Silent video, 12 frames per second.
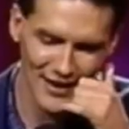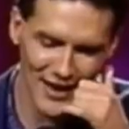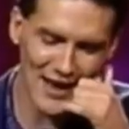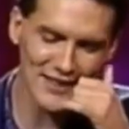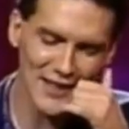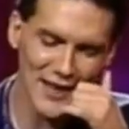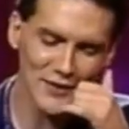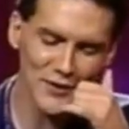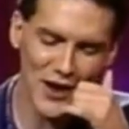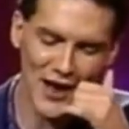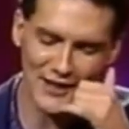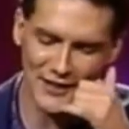Yes, thanks
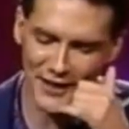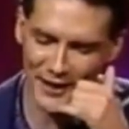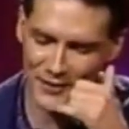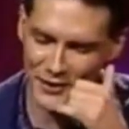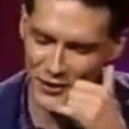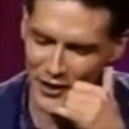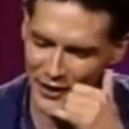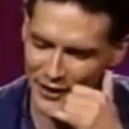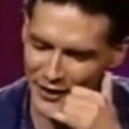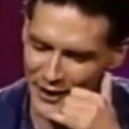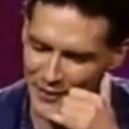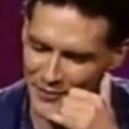for asking. I'm enjoying
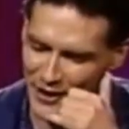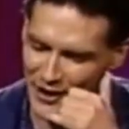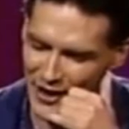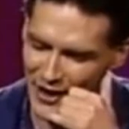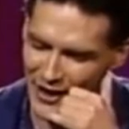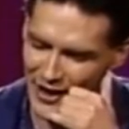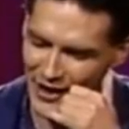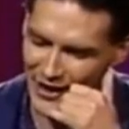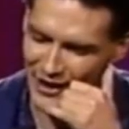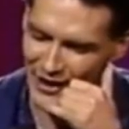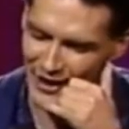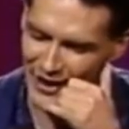the cup there. I uh,
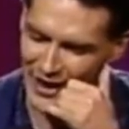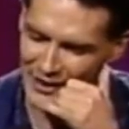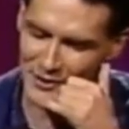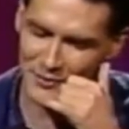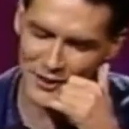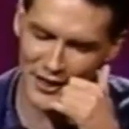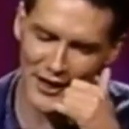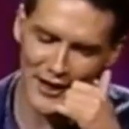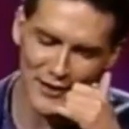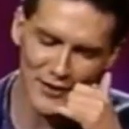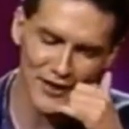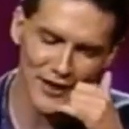had some tea
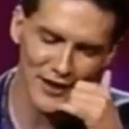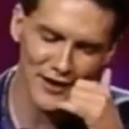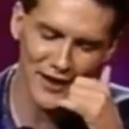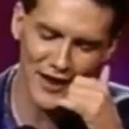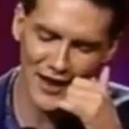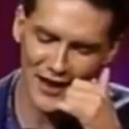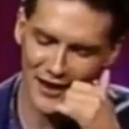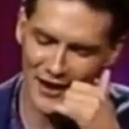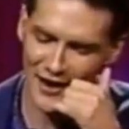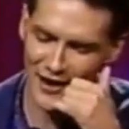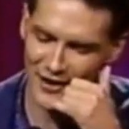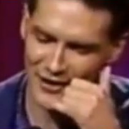out of it the other day
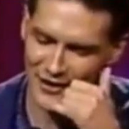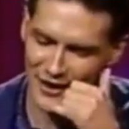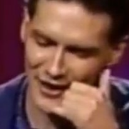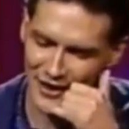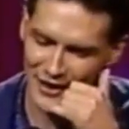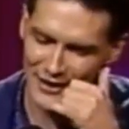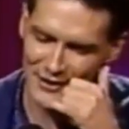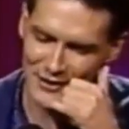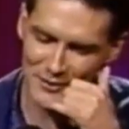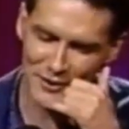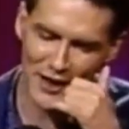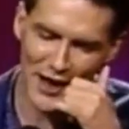there, and uh,
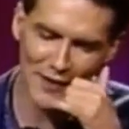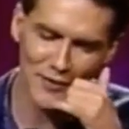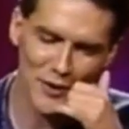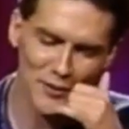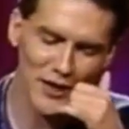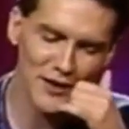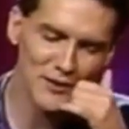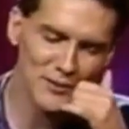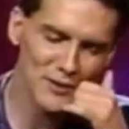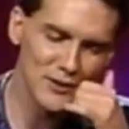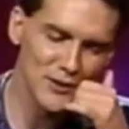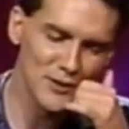some coffee. I'm hoping to have
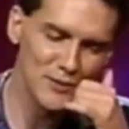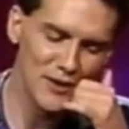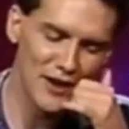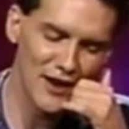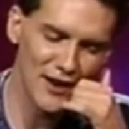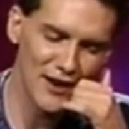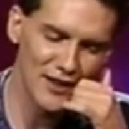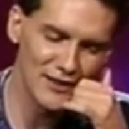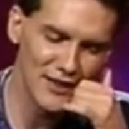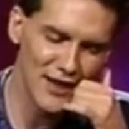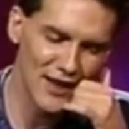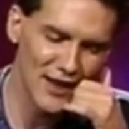some soup there,
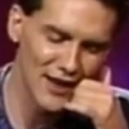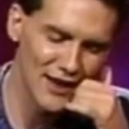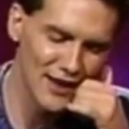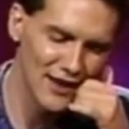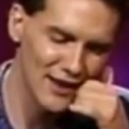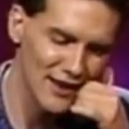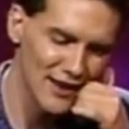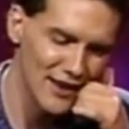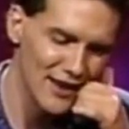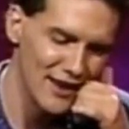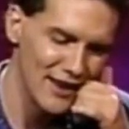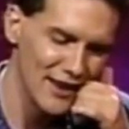and. Uh,
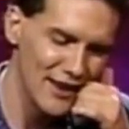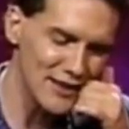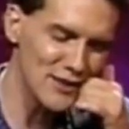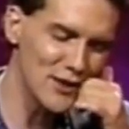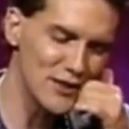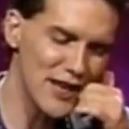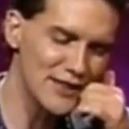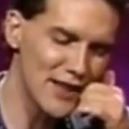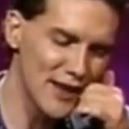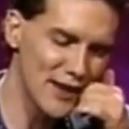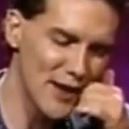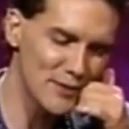Guess no chance
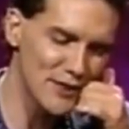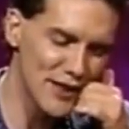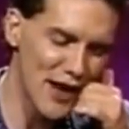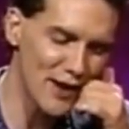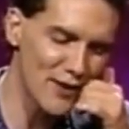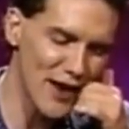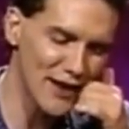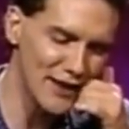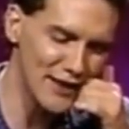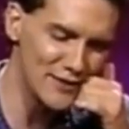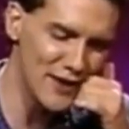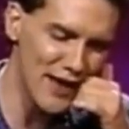that cup's
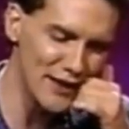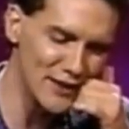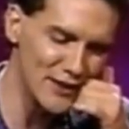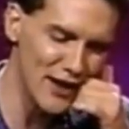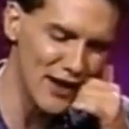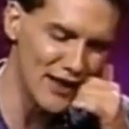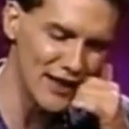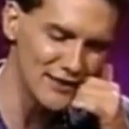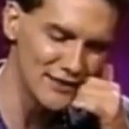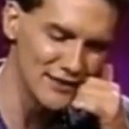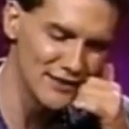skyrocketing in value at all, huh?